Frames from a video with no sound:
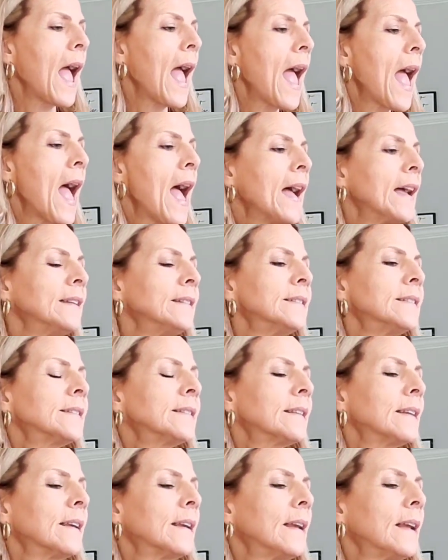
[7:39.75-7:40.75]
And
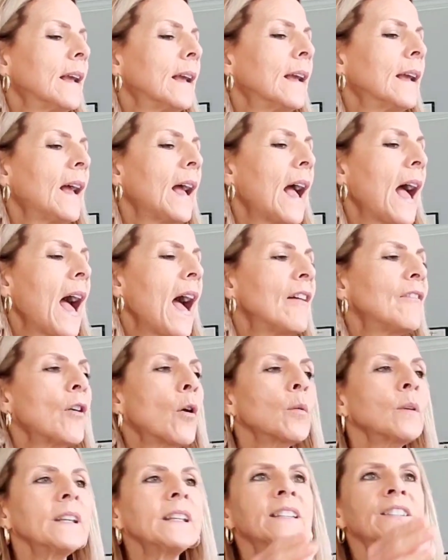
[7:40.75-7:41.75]
I've
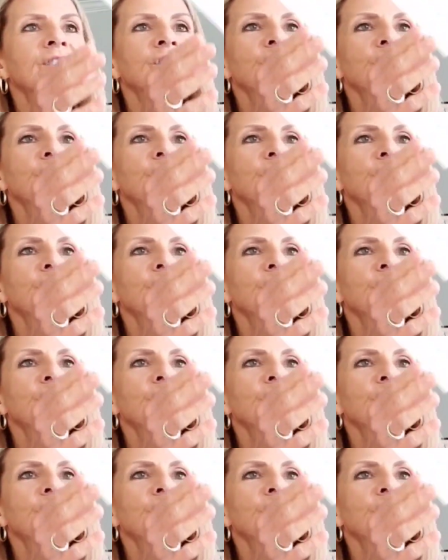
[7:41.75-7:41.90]
already